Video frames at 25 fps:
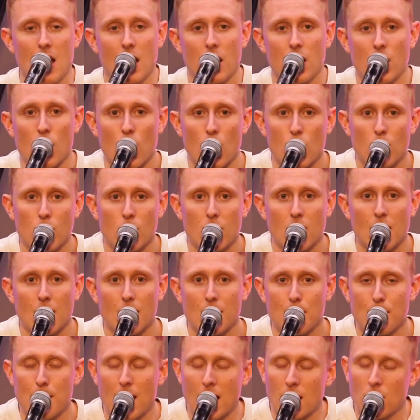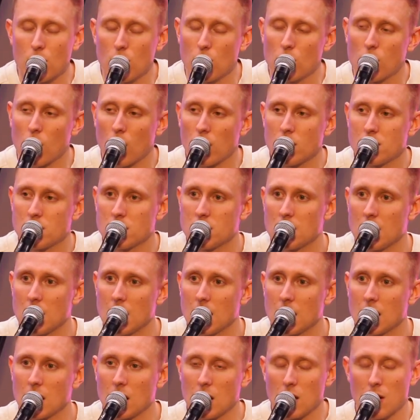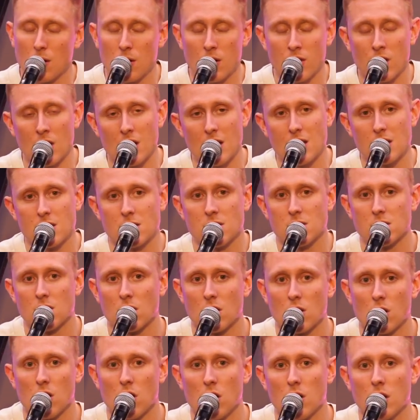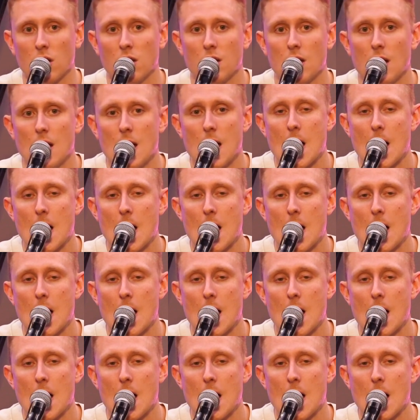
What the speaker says: Make you guys think and the listeners online.